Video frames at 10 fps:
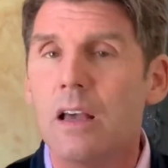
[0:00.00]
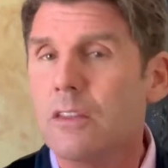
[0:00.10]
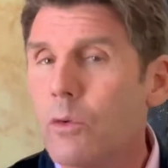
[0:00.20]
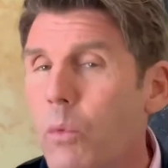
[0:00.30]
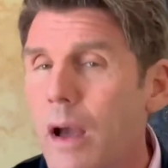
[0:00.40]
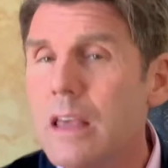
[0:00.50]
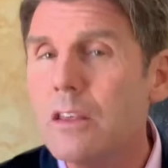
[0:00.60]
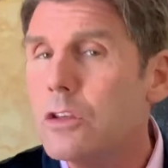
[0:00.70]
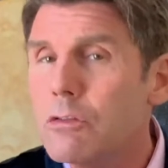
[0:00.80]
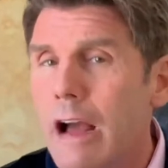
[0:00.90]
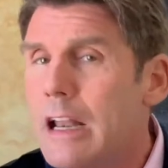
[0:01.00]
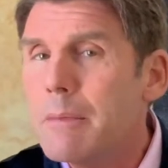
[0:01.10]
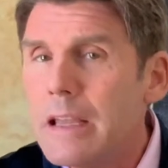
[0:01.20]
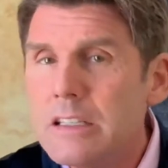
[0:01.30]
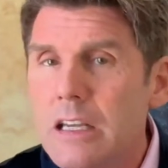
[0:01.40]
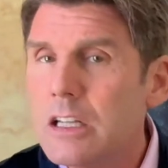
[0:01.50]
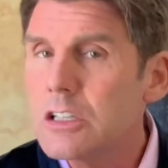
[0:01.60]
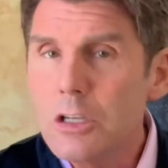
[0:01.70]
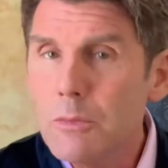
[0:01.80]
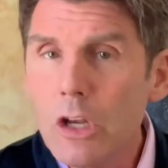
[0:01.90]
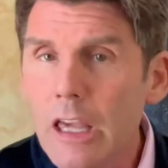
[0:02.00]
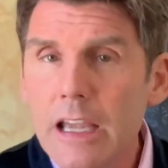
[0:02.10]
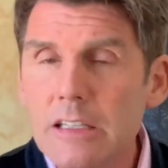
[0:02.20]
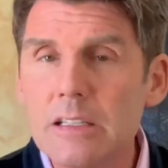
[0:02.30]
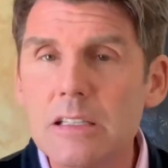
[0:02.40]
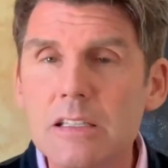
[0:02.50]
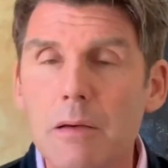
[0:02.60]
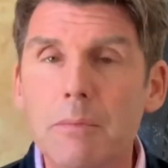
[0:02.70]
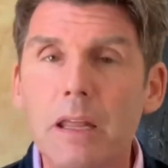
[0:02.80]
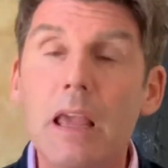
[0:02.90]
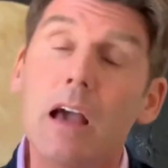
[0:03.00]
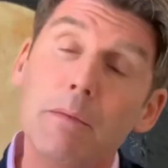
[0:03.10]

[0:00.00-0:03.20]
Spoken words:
the way that you're animating and communicating to somebody,